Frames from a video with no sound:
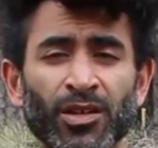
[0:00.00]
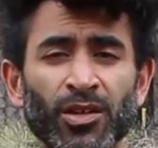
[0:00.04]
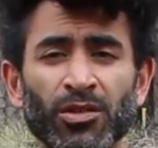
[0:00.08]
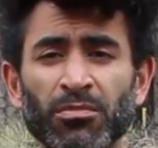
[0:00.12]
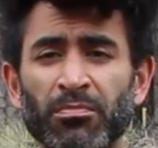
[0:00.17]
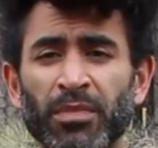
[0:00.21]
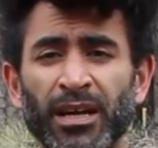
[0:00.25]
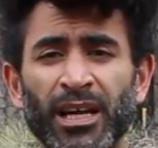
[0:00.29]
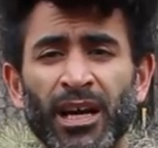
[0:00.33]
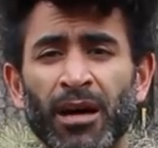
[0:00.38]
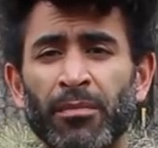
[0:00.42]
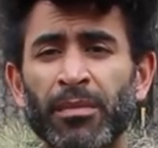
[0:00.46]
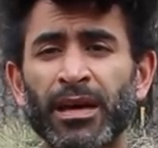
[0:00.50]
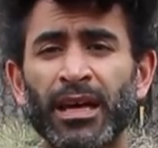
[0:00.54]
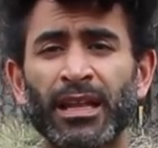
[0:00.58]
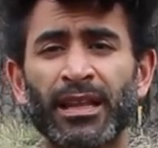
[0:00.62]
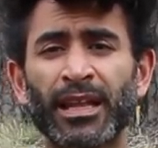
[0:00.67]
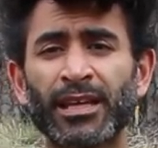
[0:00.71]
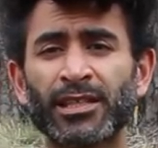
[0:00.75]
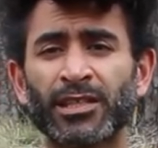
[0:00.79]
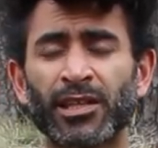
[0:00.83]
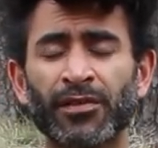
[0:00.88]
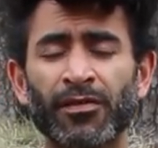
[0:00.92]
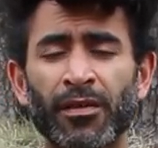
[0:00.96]
You're becoming
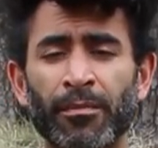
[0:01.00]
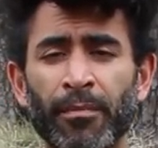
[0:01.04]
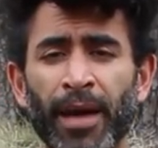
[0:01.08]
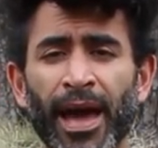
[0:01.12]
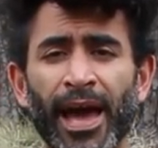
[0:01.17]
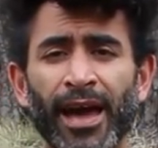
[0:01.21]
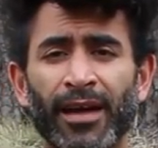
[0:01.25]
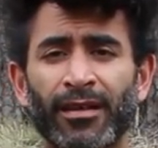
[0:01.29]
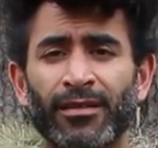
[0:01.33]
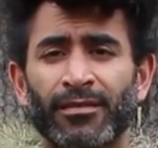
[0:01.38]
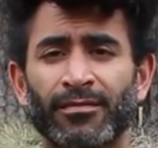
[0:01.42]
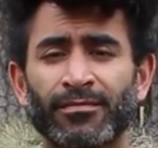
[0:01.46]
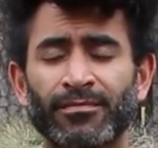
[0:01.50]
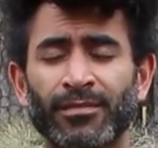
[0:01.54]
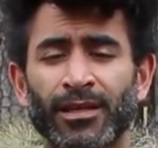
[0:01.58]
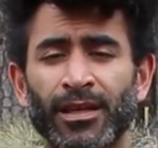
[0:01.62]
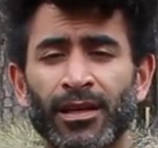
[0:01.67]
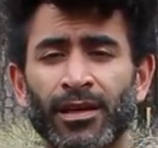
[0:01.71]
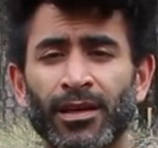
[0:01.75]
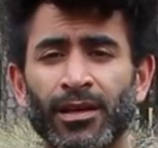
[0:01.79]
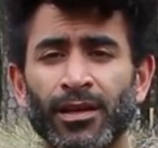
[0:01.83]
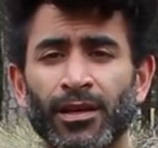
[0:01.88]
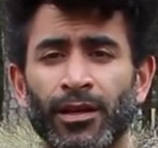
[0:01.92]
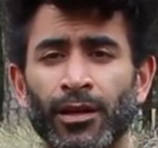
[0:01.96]
less of a man.
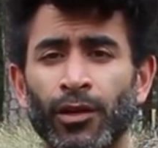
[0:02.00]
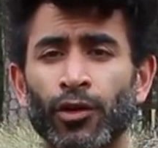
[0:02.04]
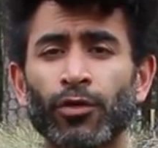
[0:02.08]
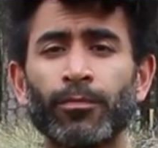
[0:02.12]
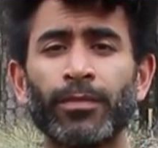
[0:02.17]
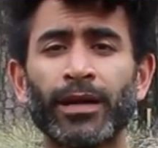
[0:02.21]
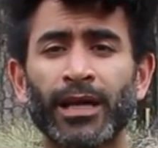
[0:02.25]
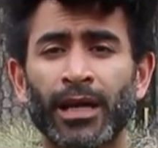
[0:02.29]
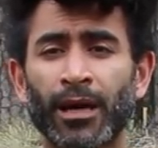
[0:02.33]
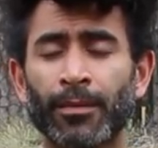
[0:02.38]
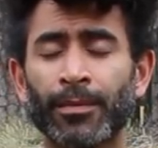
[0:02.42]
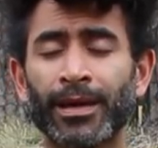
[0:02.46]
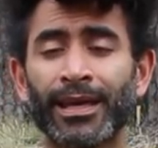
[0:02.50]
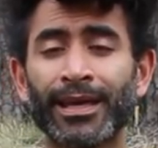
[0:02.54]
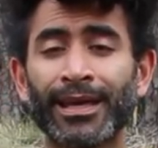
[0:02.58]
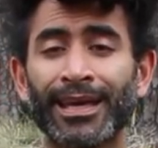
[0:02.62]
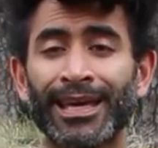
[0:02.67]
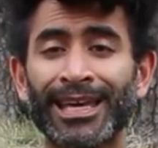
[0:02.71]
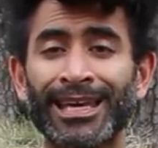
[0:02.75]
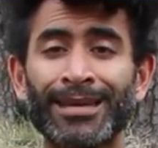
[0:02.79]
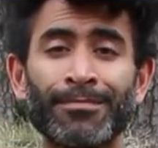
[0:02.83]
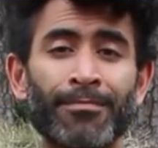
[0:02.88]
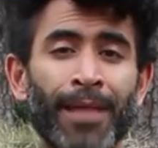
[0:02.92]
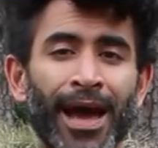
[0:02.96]
You're becoming
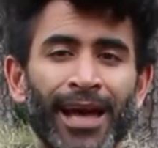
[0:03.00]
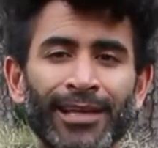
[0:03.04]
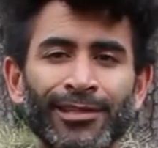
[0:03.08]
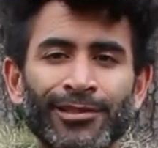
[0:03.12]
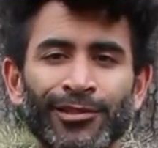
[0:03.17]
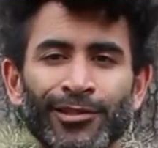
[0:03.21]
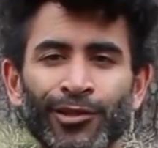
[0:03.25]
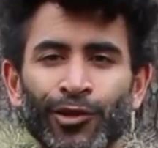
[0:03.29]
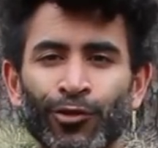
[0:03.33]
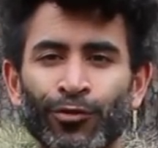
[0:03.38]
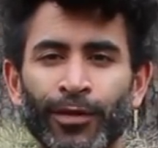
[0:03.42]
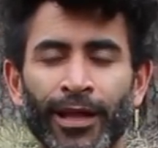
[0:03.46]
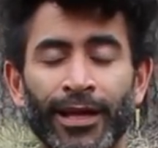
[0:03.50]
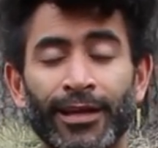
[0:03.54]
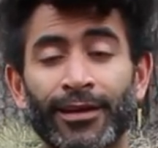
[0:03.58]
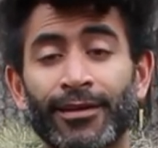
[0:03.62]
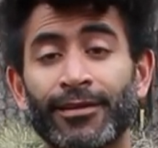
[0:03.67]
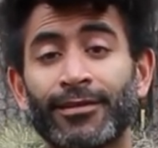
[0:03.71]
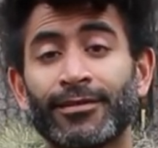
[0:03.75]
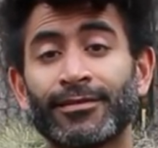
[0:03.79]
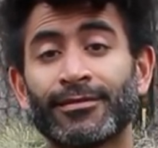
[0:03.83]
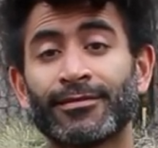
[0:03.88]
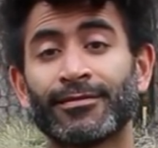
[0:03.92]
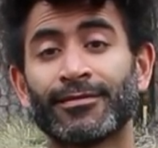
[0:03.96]

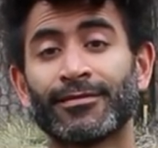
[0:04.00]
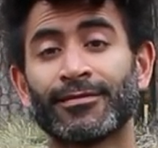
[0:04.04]
emasculated.